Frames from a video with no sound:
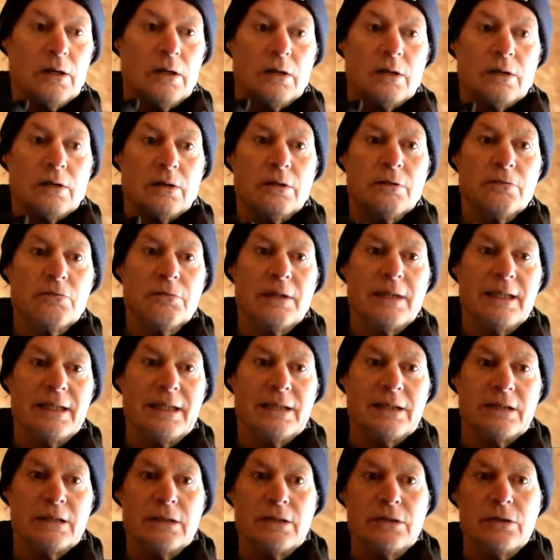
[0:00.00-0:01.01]
The
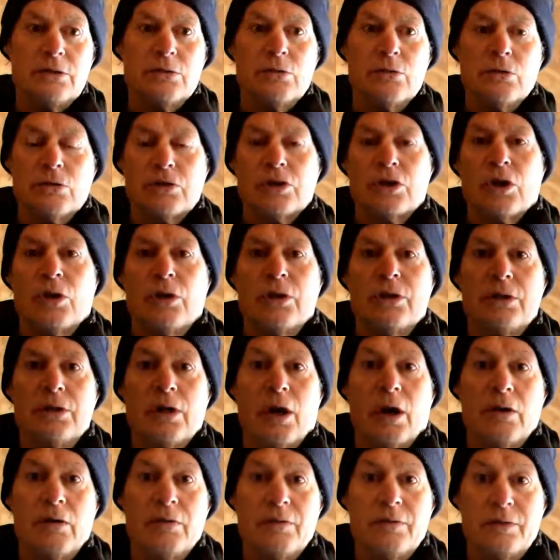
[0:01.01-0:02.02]
reason your
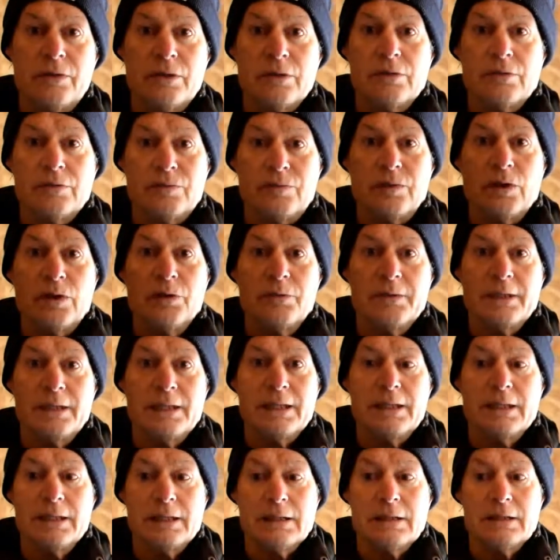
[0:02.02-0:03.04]
synovial
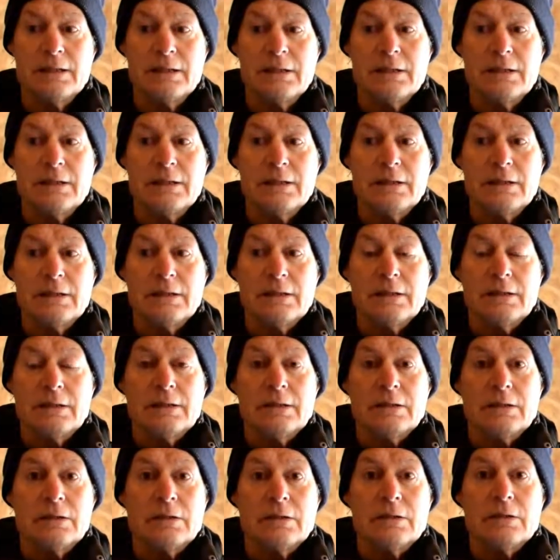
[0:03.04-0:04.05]
fluid
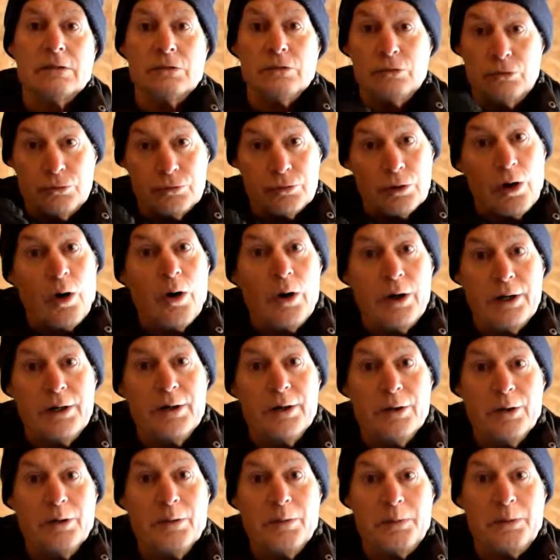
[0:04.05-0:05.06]
dried
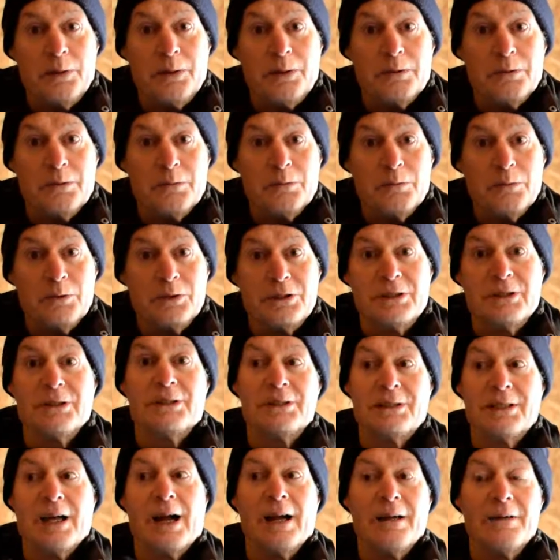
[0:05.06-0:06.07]
up was the
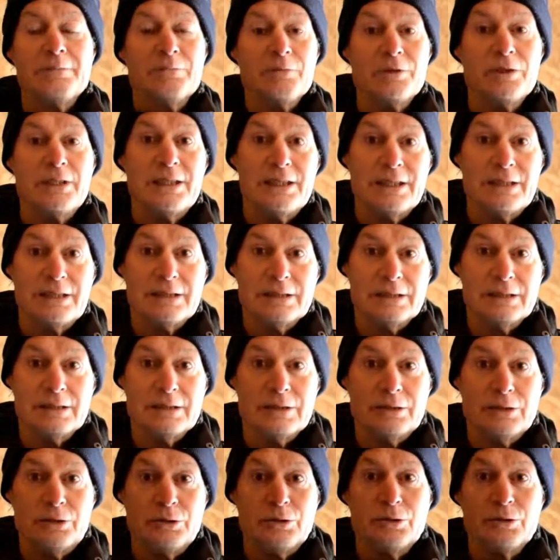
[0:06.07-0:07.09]
same
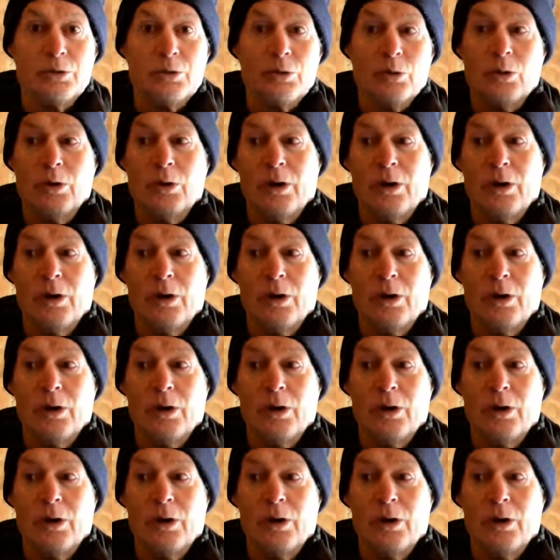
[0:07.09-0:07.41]
reason as your